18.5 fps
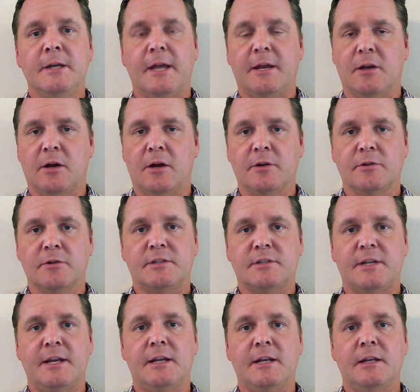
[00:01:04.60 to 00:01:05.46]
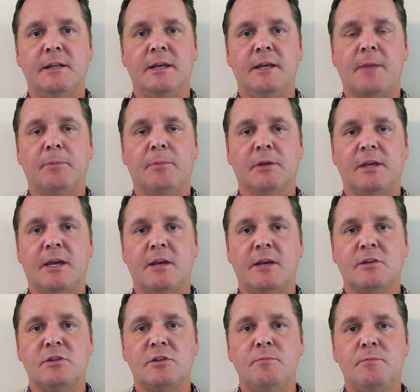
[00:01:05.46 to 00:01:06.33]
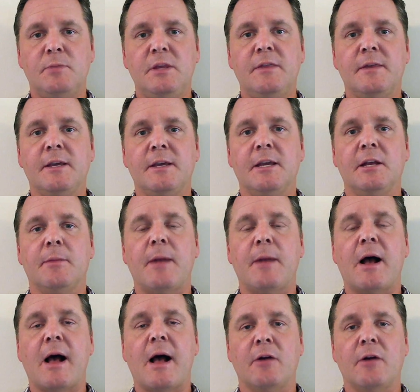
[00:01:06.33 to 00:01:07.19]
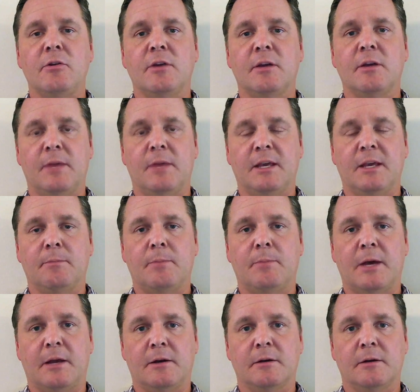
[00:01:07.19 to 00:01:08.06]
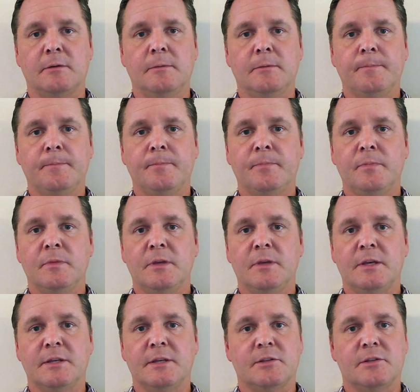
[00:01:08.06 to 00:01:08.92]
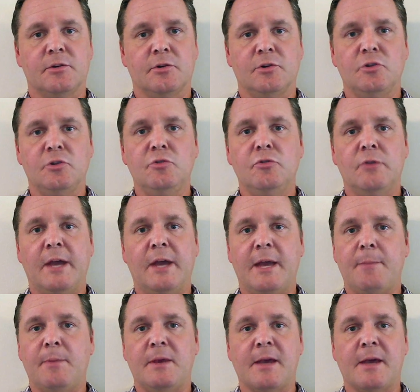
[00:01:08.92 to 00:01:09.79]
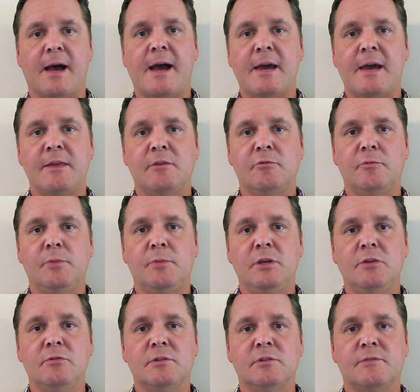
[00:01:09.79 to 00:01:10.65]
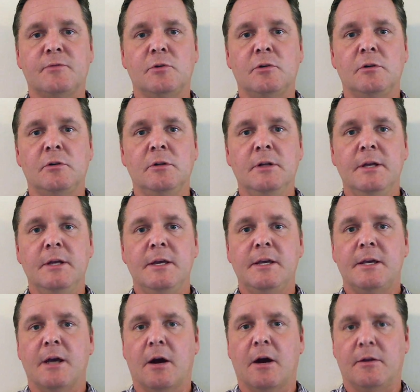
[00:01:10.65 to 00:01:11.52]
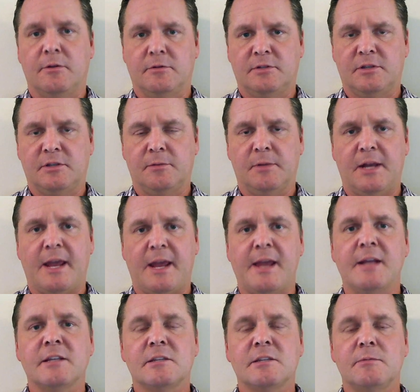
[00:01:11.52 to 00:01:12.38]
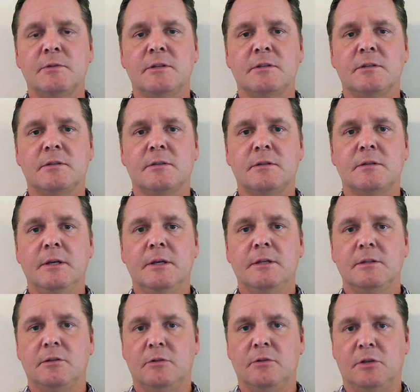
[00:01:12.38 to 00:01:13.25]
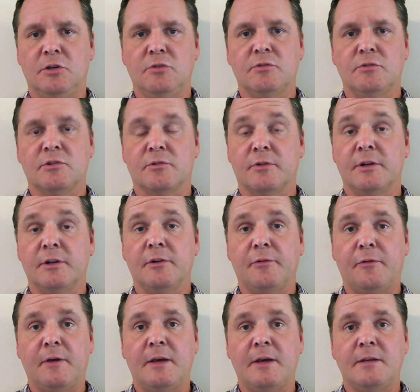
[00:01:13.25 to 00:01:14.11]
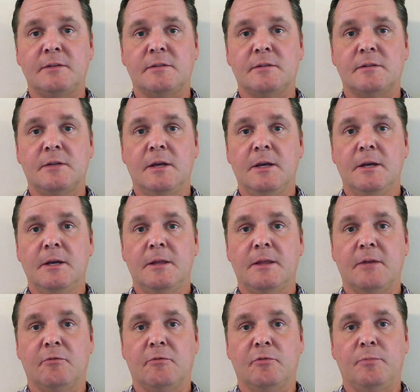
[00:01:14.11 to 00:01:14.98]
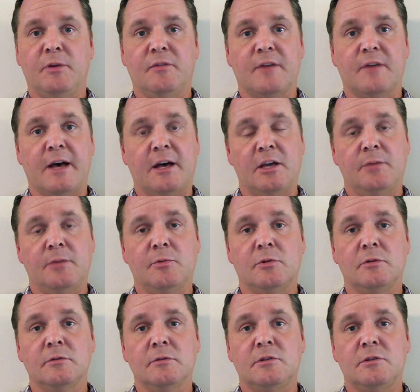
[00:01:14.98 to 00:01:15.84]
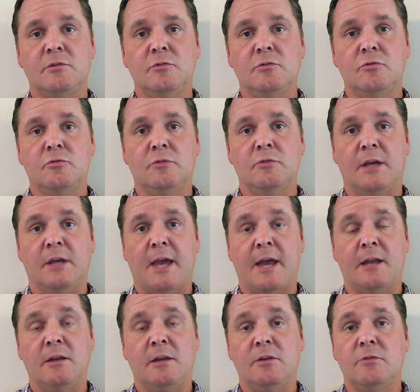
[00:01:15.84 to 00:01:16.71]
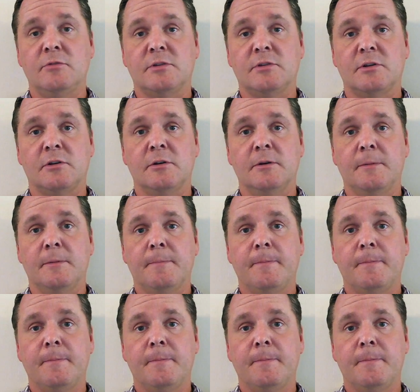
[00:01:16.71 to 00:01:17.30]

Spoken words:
and understanding the application, be thinking about how you can make it better. Is there a new API that would be useful? Are there some enhancements to the user interface that would be valuable to the end user?